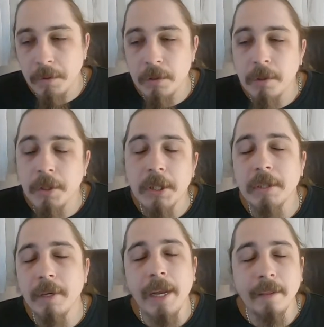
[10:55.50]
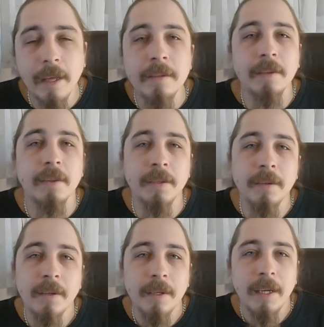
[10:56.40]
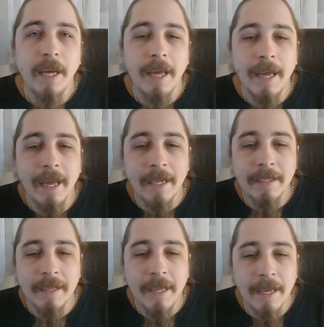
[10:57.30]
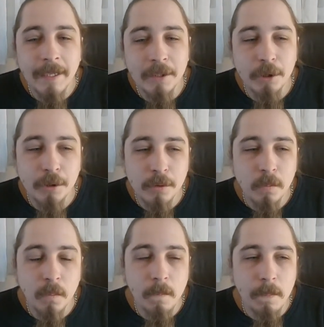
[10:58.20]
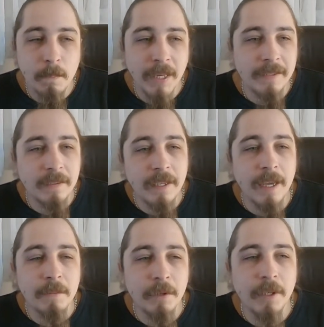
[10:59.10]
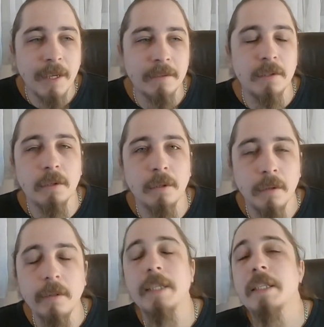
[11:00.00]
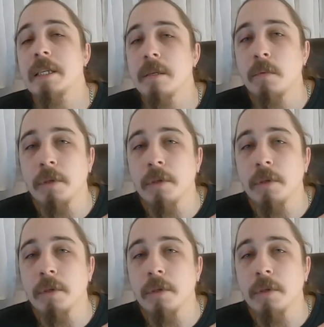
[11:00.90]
obviously you can create anything, and then just by the time you get to, let's say